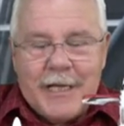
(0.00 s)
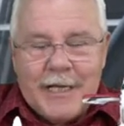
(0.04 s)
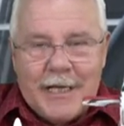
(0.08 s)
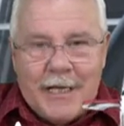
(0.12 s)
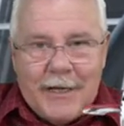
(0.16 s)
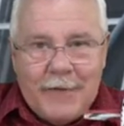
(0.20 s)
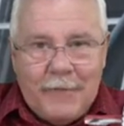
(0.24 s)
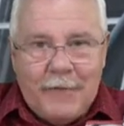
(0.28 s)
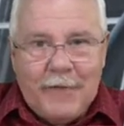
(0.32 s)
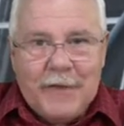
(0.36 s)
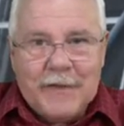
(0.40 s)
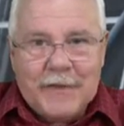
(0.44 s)

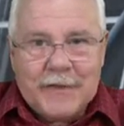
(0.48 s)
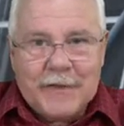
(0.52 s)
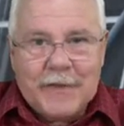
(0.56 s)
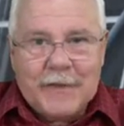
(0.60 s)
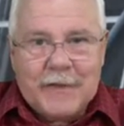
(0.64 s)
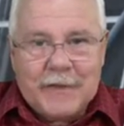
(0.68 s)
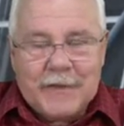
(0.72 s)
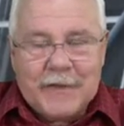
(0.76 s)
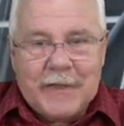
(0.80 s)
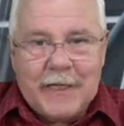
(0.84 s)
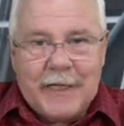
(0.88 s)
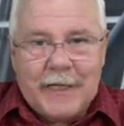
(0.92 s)
If he
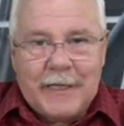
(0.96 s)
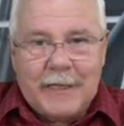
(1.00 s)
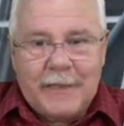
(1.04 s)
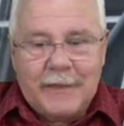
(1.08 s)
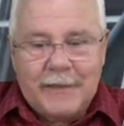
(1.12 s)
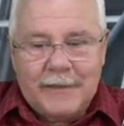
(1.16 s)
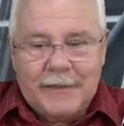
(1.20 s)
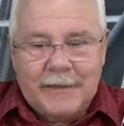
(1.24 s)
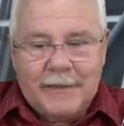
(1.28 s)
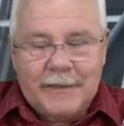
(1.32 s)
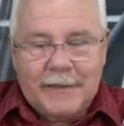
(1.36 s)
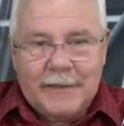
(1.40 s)
sits there,
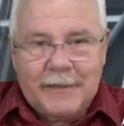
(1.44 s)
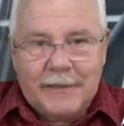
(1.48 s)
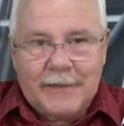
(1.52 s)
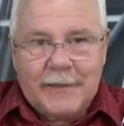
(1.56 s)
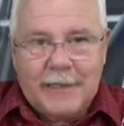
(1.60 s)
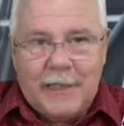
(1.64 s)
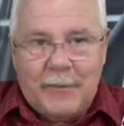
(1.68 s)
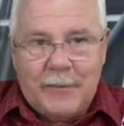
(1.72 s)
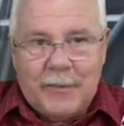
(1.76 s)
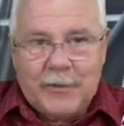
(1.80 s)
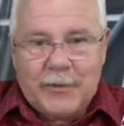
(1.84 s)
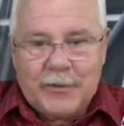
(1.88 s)

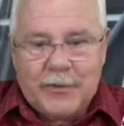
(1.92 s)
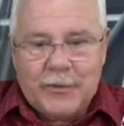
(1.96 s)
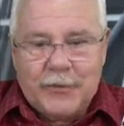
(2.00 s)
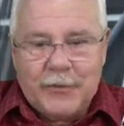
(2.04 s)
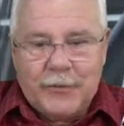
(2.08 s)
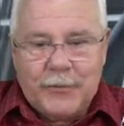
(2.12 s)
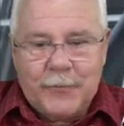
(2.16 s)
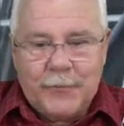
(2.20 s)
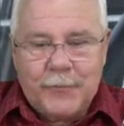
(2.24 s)
number 2,